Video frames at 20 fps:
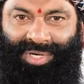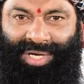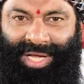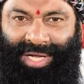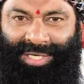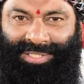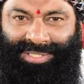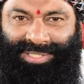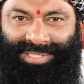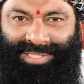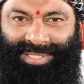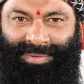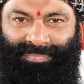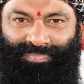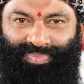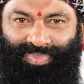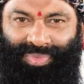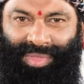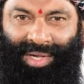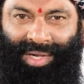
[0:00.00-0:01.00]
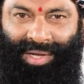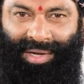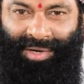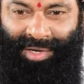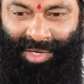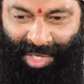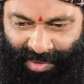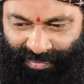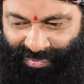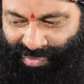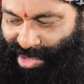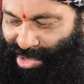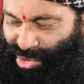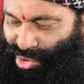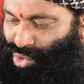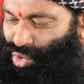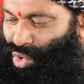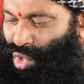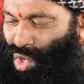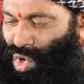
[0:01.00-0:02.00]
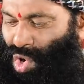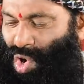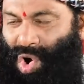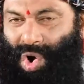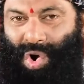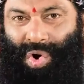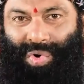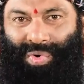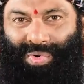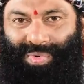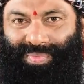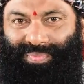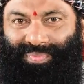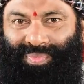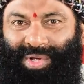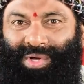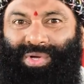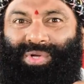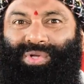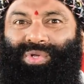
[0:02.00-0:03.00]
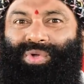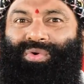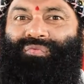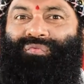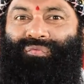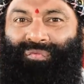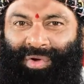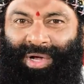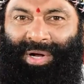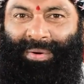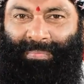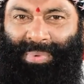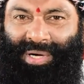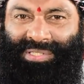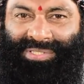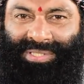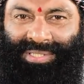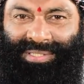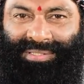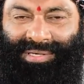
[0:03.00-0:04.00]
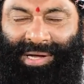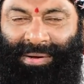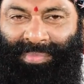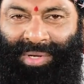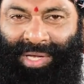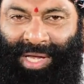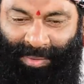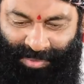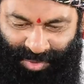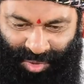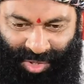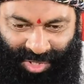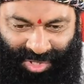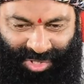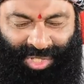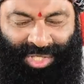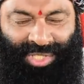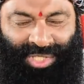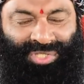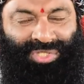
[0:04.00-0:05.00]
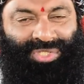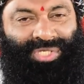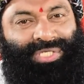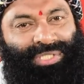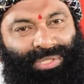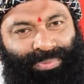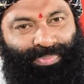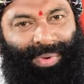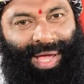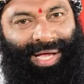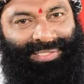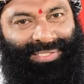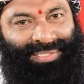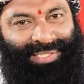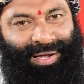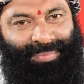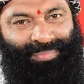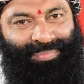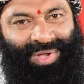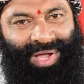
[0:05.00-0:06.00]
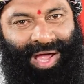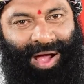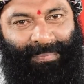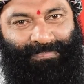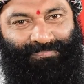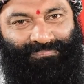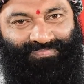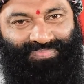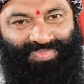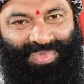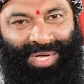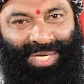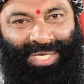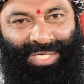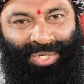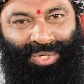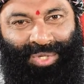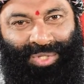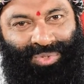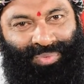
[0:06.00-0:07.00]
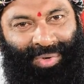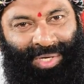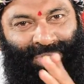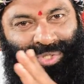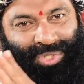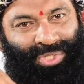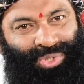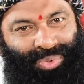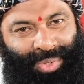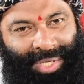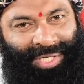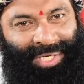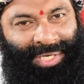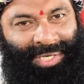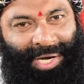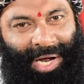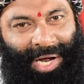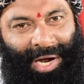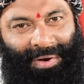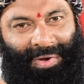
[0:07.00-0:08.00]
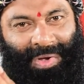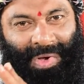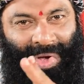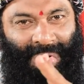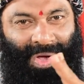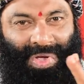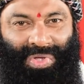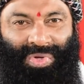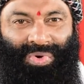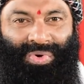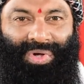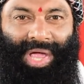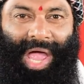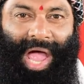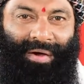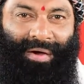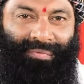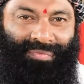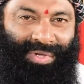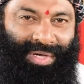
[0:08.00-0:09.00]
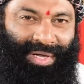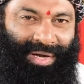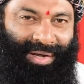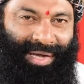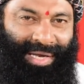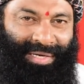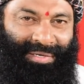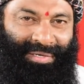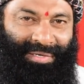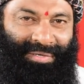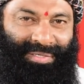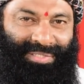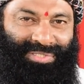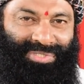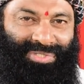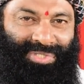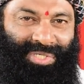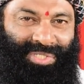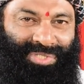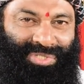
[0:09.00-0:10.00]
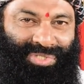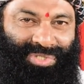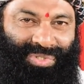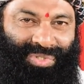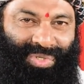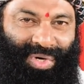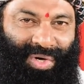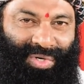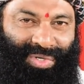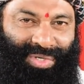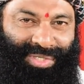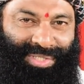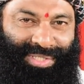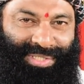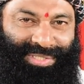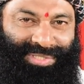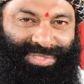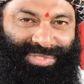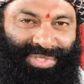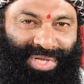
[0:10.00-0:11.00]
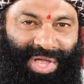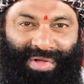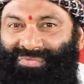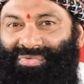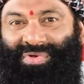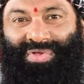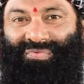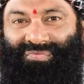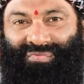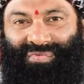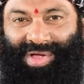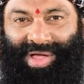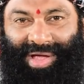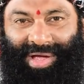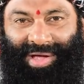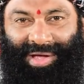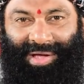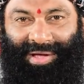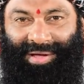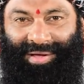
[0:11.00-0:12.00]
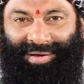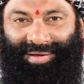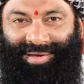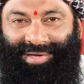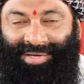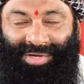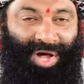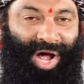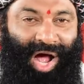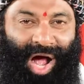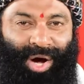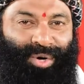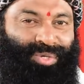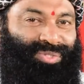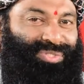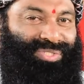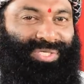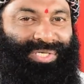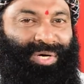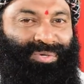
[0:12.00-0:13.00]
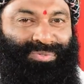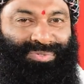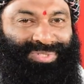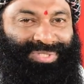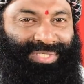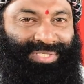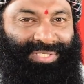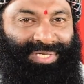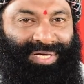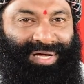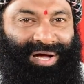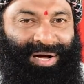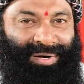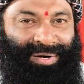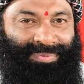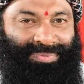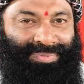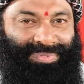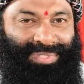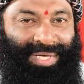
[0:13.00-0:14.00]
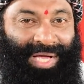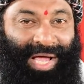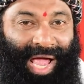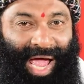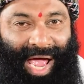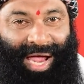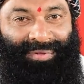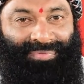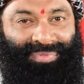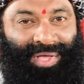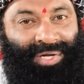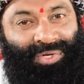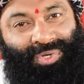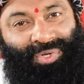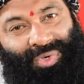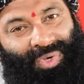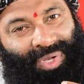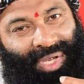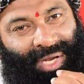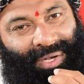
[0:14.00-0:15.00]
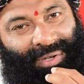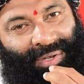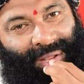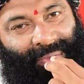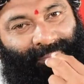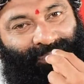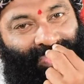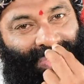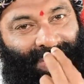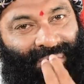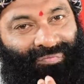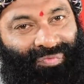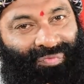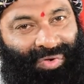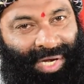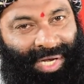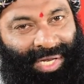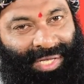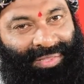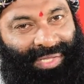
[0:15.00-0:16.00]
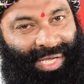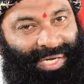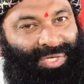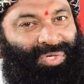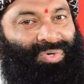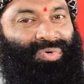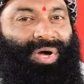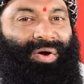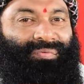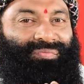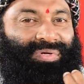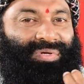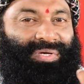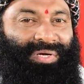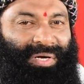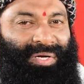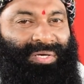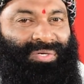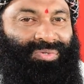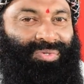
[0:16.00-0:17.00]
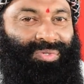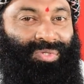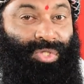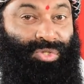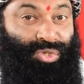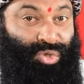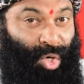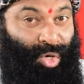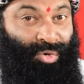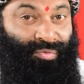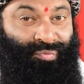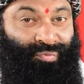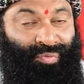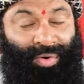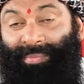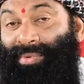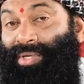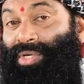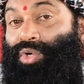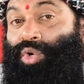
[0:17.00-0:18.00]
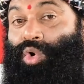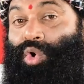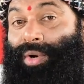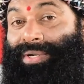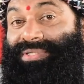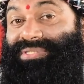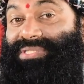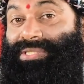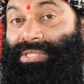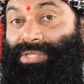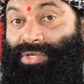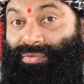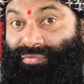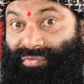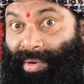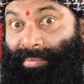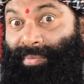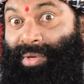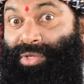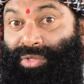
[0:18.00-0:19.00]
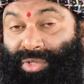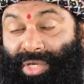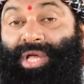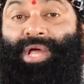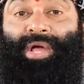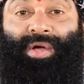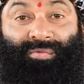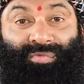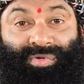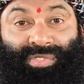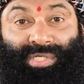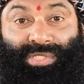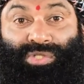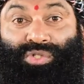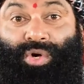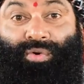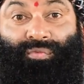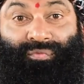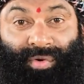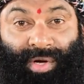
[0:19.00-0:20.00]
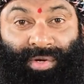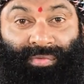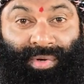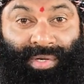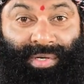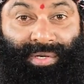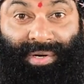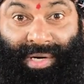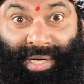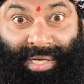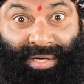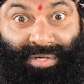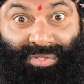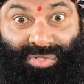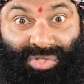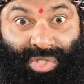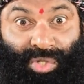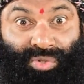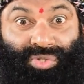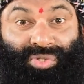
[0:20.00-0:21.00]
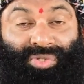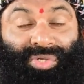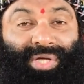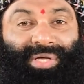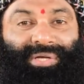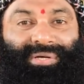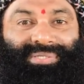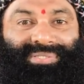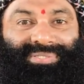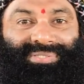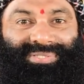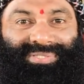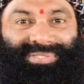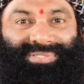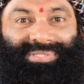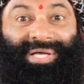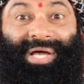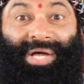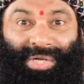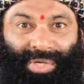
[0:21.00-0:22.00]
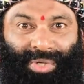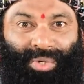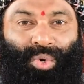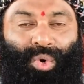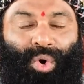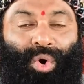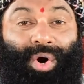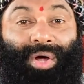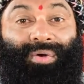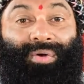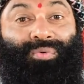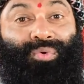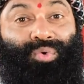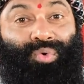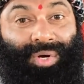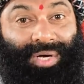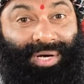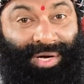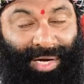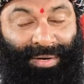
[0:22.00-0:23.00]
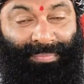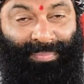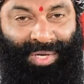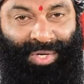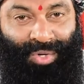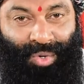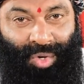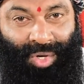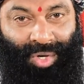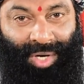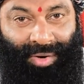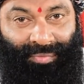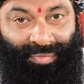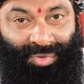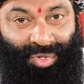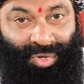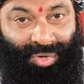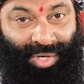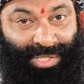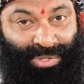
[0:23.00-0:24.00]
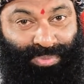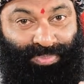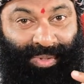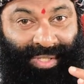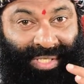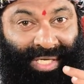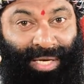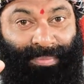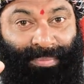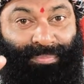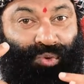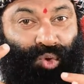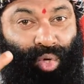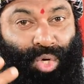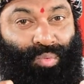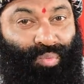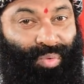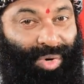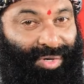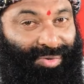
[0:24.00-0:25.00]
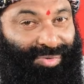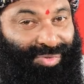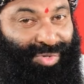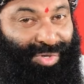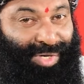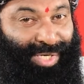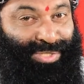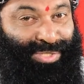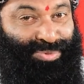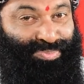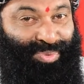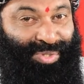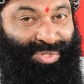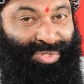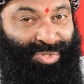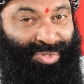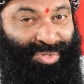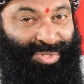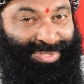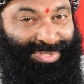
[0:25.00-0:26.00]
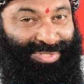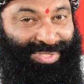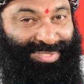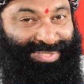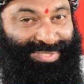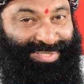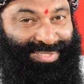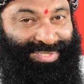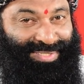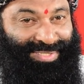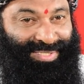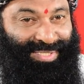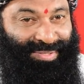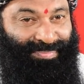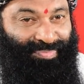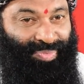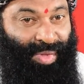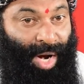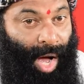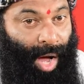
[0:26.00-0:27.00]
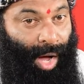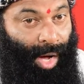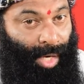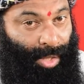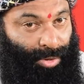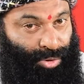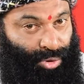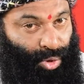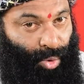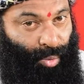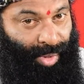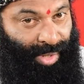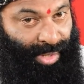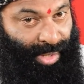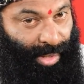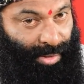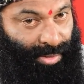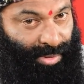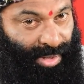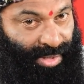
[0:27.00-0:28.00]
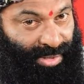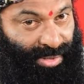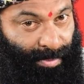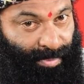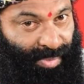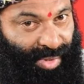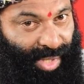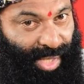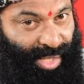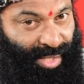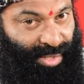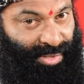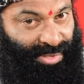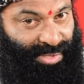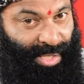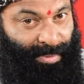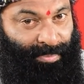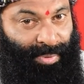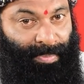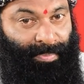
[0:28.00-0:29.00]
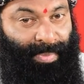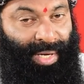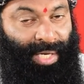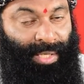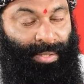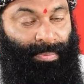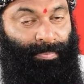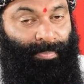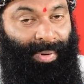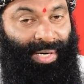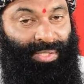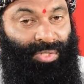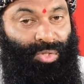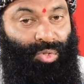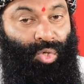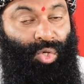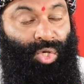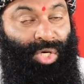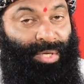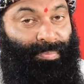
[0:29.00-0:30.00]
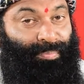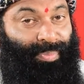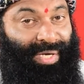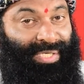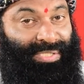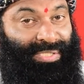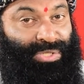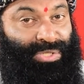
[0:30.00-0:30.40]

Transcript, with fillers: drains. Lift the stone. You feel muscle coming up. You see six packs coming up. You, when you sweat it out, you have the cleanliness next to godliness everywhere in your house and outside the house and then you get the feeling that you have to connect to the joint family to go and see your family tree which has got 500 acres 1000 acres you go and do a karma yoga without expect keep doing work without expecting results Giovanni Agnelli said miracles can be made but only by